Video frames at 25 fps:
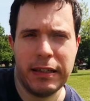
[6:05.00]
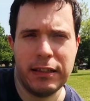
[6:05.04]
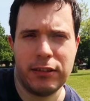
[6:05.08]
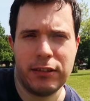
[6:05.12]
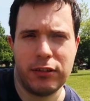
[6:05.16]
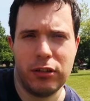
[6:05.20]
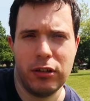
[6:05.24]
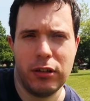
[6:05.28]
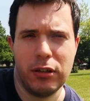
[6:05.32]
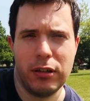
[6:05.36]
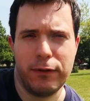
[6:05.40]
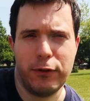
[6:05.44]
It
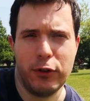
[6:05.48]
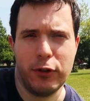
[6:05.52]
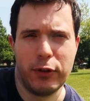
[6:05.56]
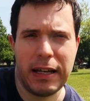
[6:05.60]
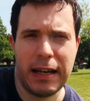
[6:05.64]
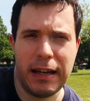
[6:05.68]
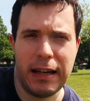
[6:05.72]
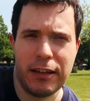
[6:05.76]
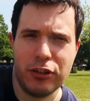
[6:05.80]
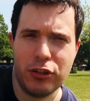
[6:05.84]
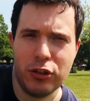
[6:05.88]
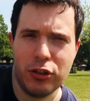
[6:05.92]
is good if you
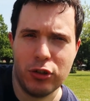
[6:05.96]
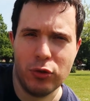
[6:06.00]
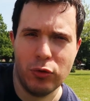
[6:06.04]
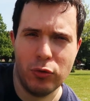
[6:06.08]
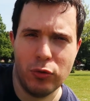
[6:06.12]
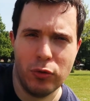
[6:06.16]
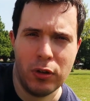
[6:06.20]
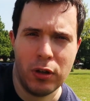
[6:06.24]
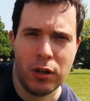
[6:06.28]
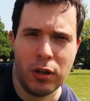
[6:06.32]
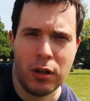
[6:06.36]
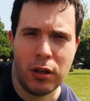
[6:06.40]
can
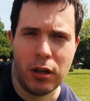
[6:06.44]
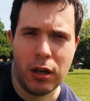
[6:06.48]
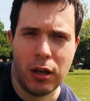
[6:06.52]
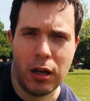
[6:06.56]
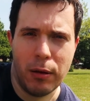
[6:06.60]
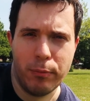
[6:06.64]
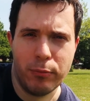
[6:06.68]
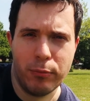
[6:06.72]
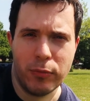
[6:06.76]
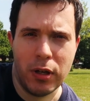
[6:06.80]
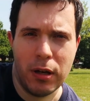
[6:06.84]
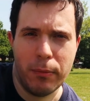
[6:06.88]
do
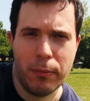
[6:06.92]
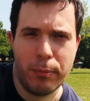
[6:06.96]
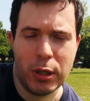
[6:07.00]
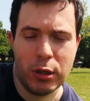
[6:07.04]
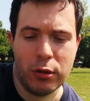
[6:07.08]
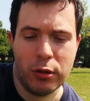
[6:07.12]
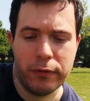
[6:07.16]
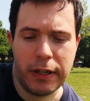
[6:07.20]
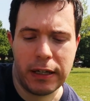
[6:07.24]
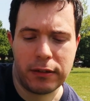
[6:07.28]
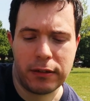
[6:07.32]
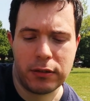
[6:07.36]
a
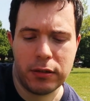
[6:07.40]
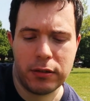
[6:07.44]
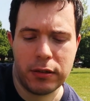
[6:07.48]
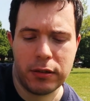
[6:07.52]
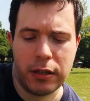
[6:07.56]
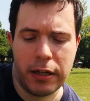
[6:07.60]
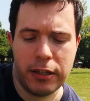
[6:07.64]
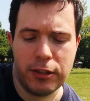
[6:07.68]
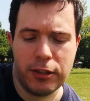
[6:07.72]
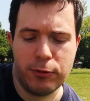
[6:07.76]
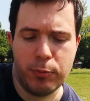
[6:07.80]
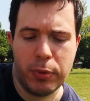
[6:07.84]
bit of
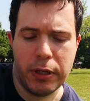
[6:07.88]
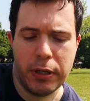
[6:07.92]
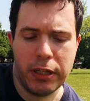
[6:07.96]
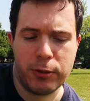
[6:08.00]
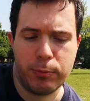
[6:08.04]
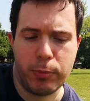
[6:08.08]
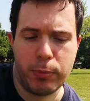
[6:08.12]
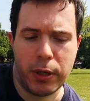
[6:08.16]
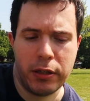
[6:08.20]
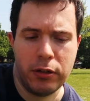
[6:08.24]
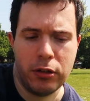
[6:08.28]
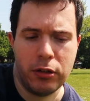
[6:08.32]
exercise, but
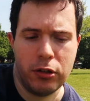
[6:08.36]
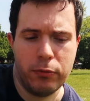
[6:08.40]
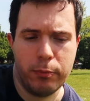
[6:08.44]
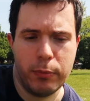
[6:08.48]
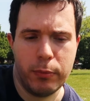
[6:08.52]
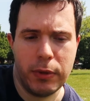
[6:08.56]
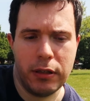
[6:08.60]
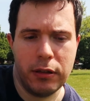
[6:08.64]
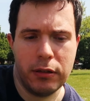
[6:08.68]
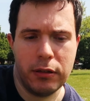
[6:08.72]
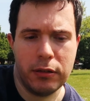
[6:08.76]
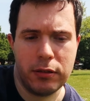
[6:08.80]
it's by no
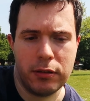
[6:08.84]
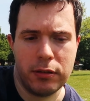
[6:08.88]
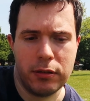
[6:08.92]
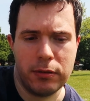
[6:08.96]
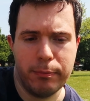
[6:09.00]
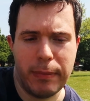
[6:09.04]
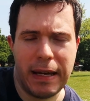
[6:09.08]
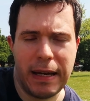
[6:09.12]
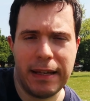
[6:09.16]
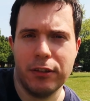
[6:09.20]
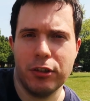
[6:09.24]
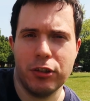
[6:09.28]

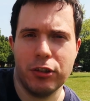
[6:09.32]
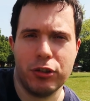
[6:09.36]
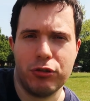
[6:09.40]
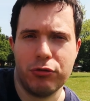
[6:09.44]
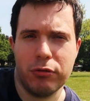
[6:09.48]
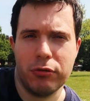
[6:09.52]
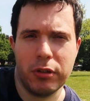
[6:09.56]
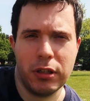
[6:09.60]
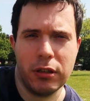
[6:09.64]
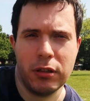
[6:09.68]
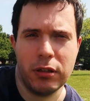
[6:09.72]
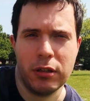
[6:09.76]
means
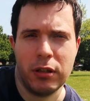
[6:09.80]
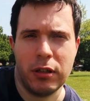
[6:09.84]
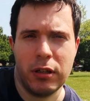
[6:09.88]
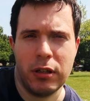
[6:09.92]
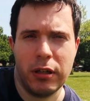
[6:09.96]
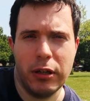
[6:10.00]
mandatory